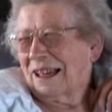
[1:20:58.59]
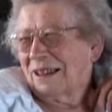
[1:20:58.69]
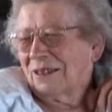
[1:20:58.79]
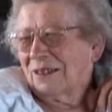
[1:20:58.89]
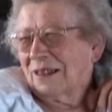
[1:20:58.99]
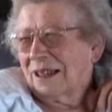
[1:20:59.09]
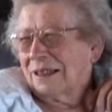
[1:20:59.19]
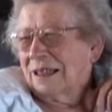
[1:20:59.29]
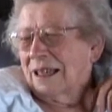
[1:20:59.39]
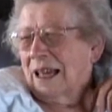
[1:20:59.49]
I,
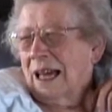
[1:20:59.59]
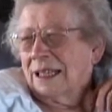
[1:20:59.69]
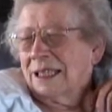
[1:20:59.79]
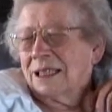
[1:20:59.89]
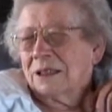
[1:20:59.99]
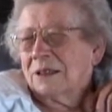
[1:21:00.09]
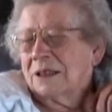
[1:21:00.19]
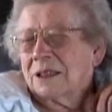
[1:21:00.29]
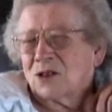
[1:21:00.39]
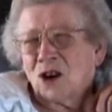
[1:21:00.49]
I didn't
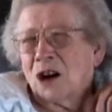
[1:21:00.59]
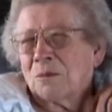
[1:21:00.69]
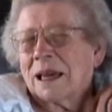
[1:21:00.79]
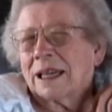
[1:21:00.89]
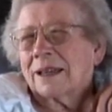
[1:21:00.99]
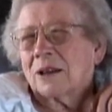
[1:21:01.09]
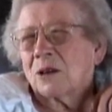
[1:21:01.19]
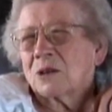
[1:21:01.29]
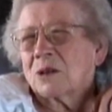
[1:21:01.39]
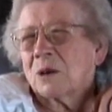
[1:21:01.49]
start making
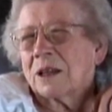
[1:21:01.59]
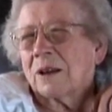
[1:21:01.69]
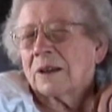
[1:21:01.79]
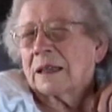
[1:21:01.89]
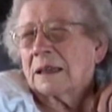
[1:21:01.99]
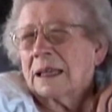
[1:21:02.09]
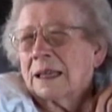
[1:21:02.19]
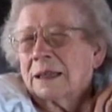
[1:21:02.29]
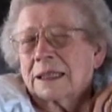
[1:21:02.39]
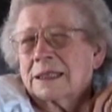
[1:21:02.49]
those when I,
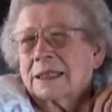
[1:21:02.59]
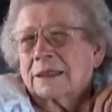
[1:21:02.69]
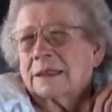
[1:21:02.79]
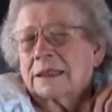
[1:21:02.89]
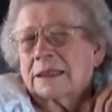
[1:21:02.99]
because